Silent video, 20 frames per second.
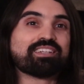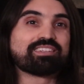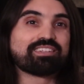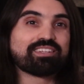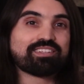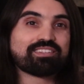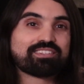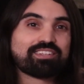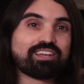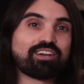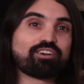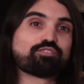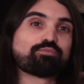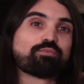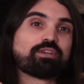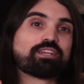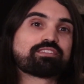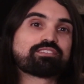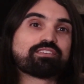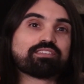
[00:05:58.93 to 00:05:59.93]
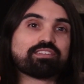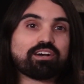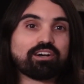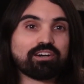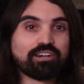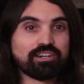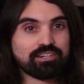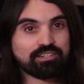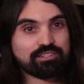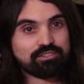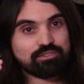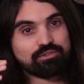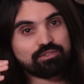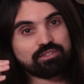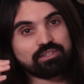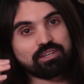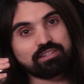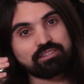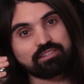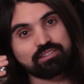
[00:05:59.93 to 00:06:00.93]
This sound makes it hard to
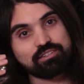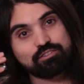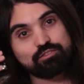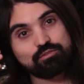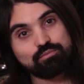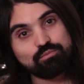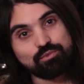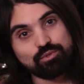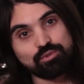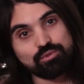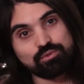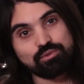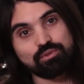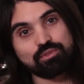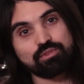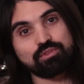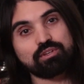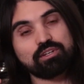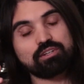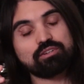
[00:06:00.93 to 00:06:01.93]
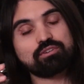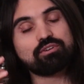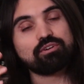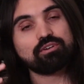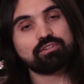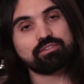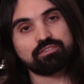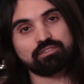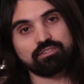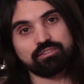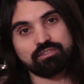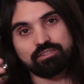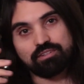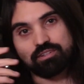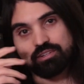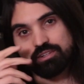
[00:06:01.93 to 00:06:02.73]
get a smooth and constant